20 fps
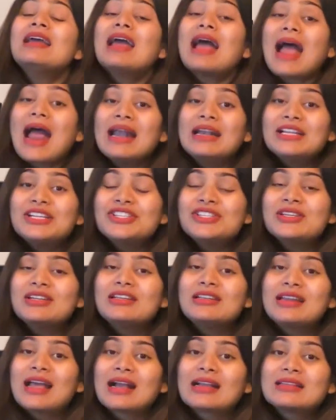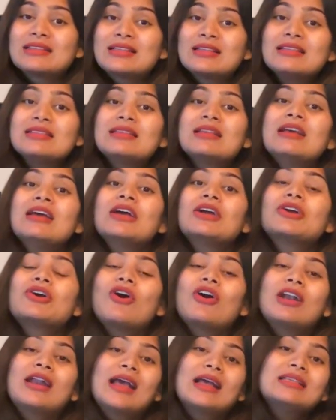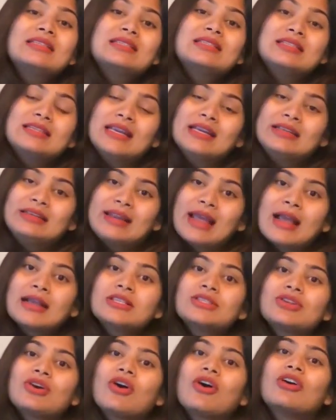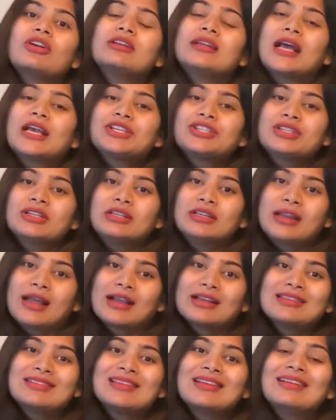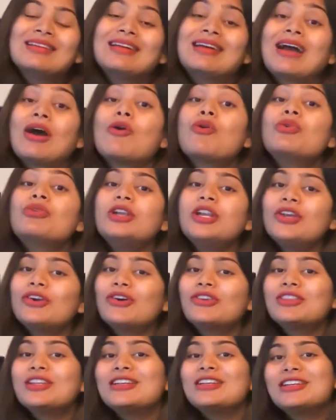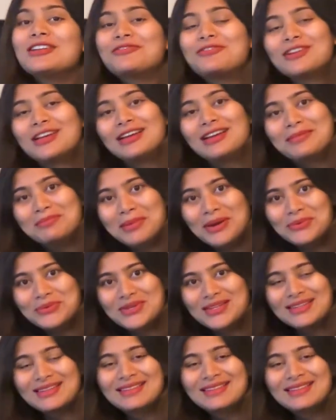additional taxes called as state tax or national tax, only on the deferral amount.